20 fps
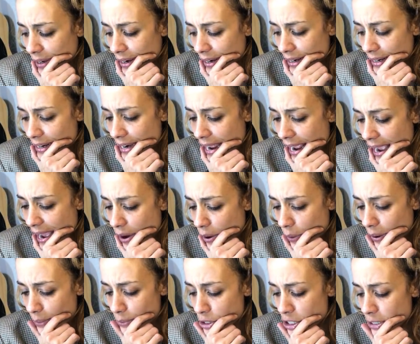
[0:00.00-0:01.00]
now
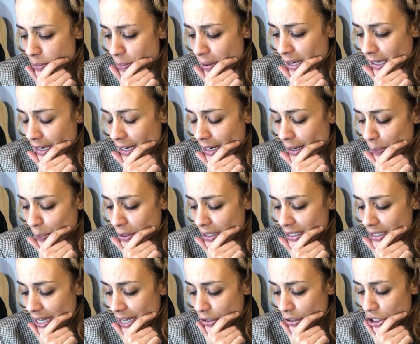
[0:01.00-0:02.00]
I'm just picking up this
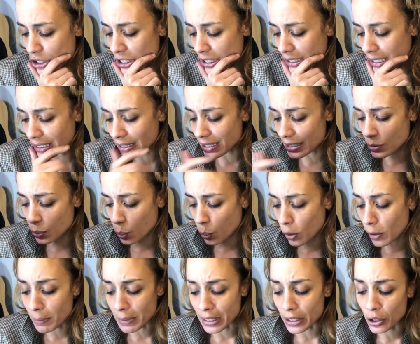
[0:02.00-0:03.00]
energy like this
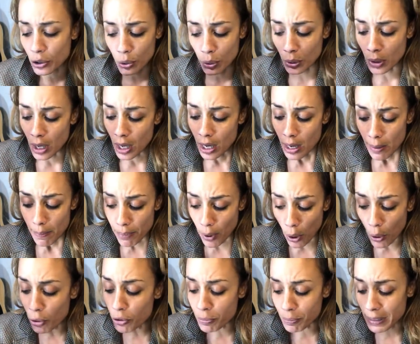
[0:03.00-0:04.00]
woman who
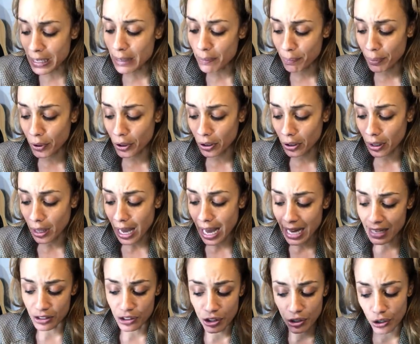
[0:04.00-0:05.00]
both people
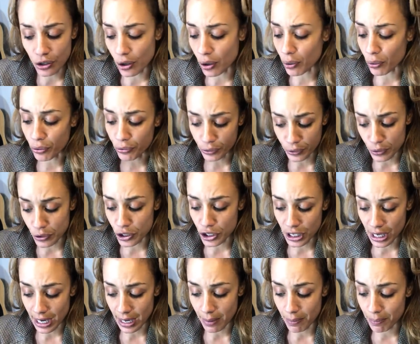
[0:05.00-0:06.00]
had to go through
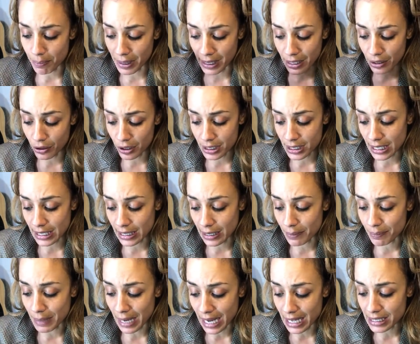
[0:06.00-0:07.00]
shit. But it looks like the
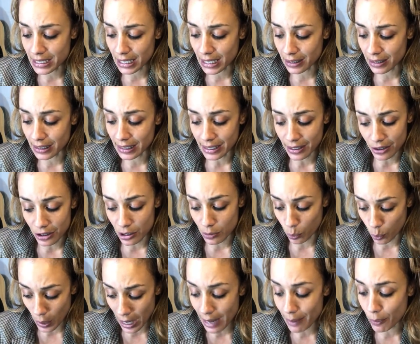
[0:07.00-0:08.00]
masculine here is
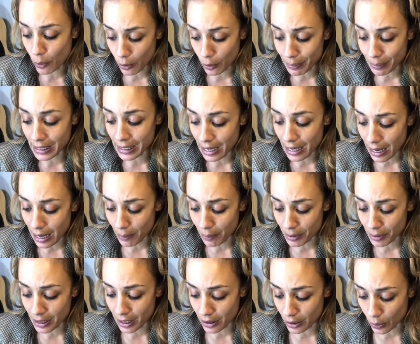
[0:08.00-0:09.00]
way more beat up
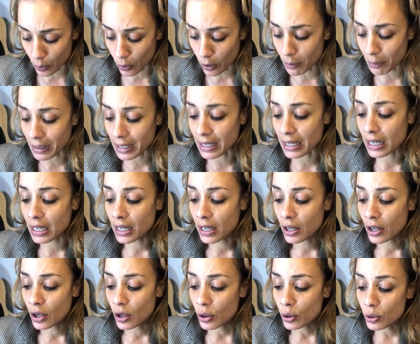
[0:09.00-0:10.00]
than the woman
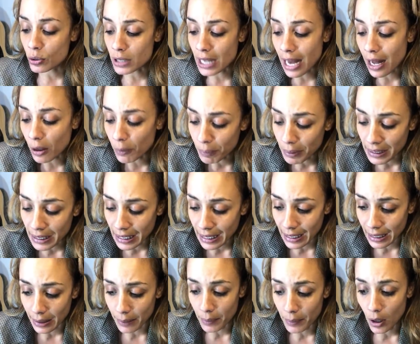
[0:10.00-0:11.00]
who's helping
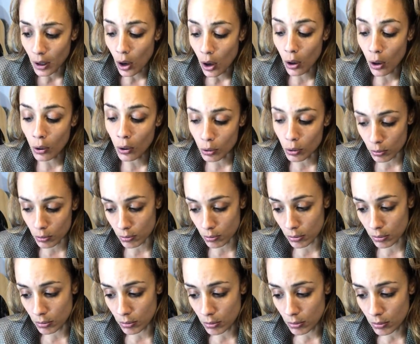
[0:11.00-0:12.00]
him home.
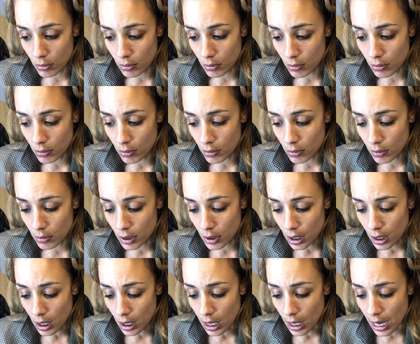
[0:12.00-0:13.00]

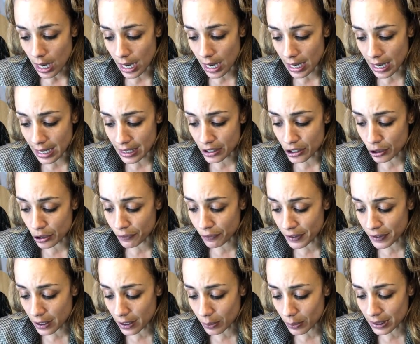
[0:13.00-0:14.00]
And I do
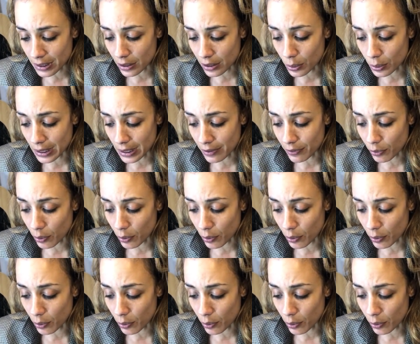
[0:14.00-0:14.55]
feel with the Queen of